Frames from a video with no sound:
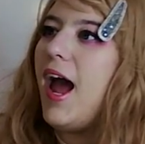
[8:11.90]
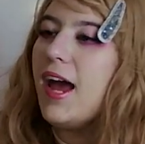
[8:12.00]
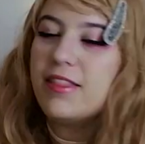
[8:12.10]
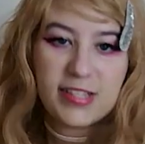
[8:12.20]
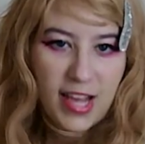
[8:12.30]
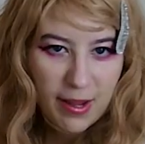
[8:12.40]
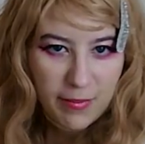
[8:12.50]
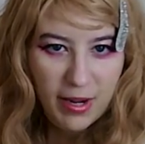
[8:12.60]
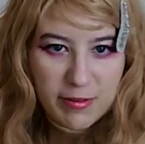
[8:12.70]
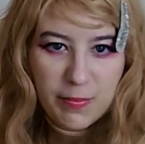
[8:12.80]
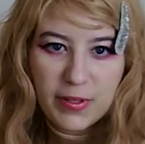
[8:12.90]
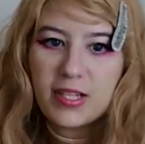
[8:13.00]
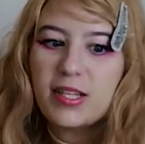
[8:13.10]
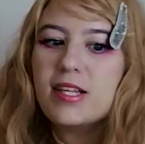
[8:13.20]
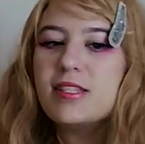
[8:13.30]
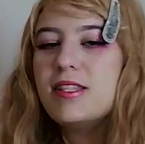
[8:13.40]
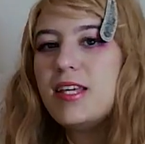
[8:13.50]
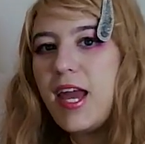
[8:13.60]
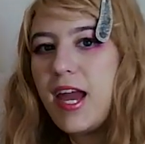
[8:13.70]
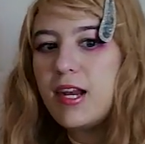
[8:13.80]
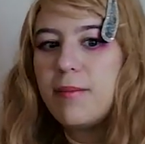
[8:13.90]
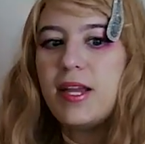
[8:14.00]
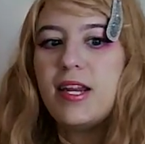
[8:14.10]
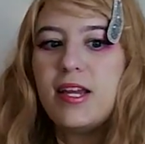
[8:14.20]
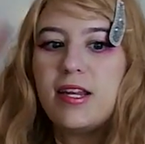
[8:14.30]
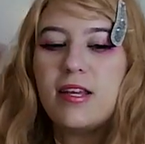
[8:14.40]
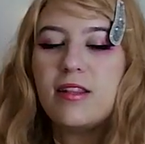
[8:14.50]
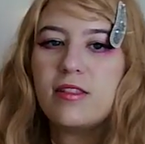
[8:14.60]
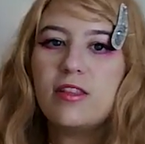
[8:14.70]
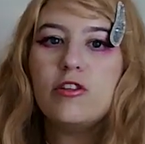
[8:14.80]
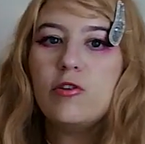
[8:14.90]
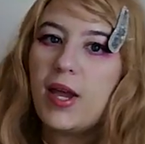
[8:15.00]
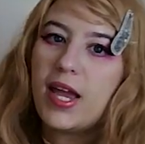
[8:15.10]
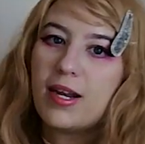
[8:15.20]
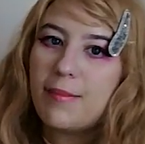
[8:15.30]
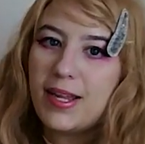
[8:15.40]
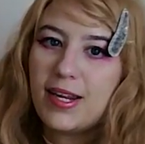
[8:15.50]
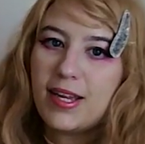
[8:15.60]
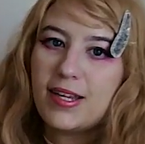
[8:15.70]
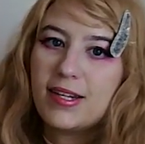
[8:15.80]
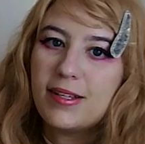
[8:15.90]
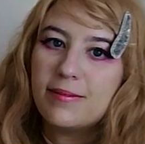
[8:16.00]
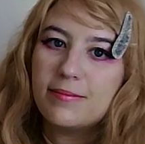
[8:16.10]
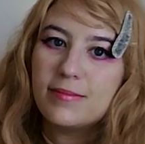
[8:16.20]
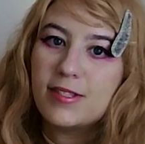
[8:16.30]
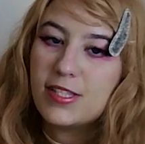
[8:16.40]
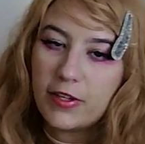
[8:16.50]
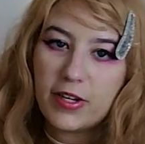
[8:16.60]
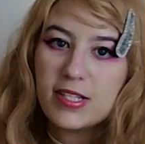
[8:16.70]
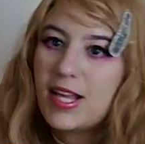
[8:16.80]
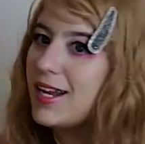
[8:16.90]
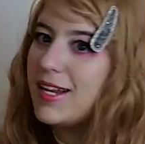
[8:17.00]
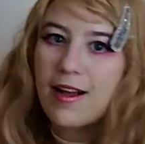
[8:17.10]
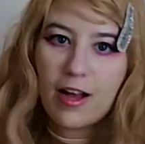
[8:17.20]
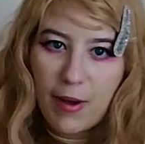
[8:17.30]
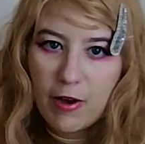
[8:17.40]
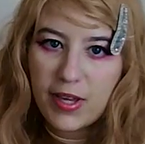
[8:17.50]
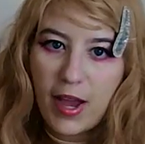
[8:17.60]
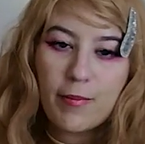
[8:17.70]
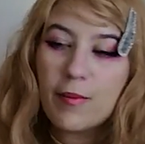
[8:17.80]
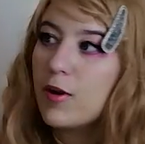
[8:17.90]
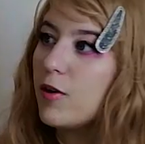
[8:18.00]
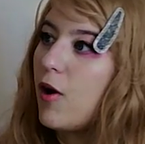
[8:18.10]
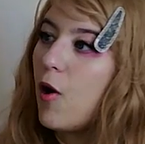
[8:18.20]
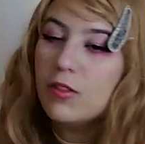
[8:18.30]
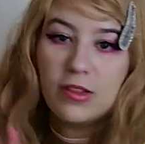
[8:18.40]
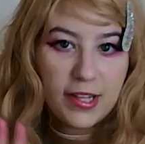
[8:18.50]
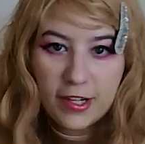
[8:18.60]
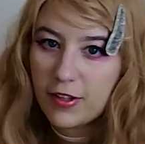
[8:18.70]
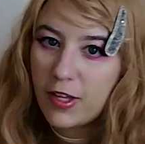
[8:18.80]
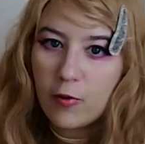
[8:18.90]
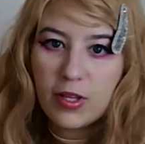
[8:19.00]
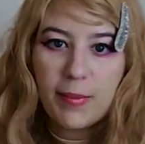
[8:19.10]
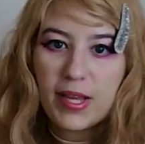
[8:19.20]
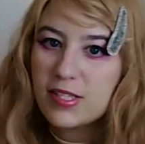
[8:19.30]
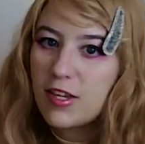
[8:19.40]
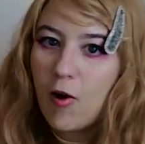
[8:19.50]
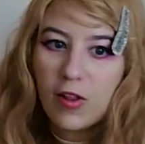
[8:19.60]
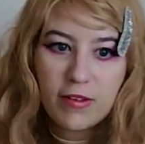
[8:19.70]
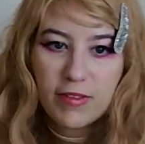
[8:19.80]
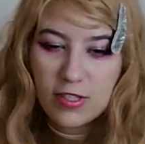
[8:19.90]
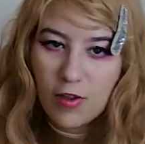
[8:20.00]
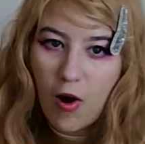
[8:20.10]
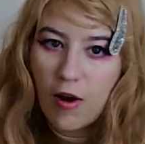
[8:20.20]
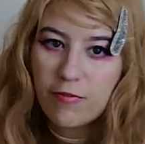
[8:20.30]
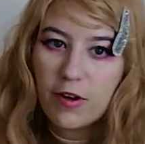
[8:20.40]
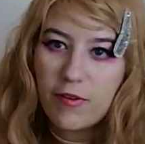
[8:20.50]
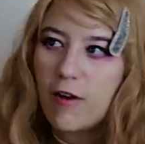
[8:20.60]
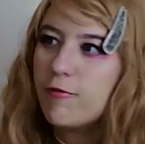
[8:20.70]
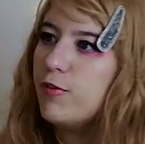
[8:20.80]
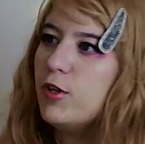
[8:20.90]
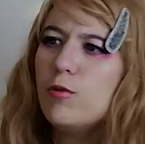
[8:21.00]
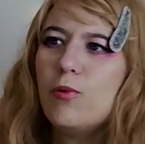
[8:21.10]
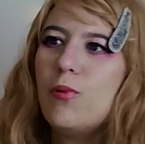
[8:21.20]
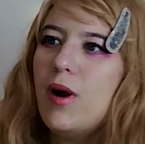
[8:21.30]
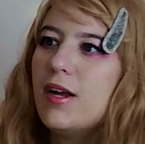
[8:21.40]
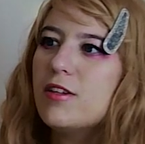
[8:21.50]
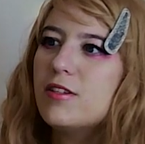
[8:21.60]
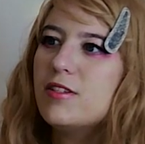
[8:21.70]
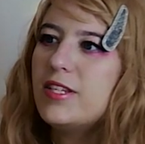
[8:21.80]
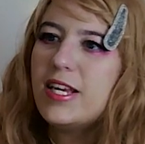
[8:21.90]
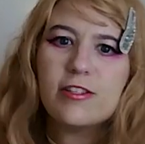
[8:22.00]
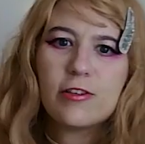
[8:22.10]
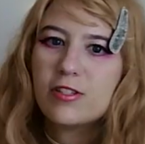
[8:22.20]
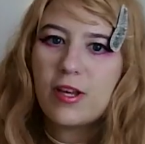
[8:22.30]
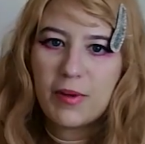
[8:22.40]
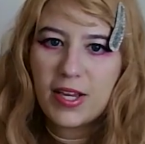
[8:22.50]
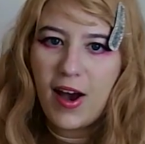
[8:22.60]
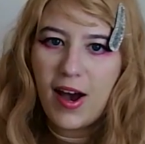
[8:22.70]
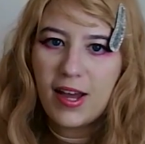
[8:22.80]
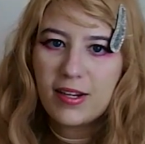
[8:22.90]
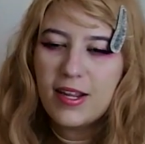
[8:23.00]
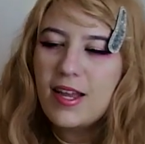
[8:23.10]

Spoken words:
At the time when I was building this, the new animated series had not come out yet. We were literally only basing all of this off of a few teasers that we got,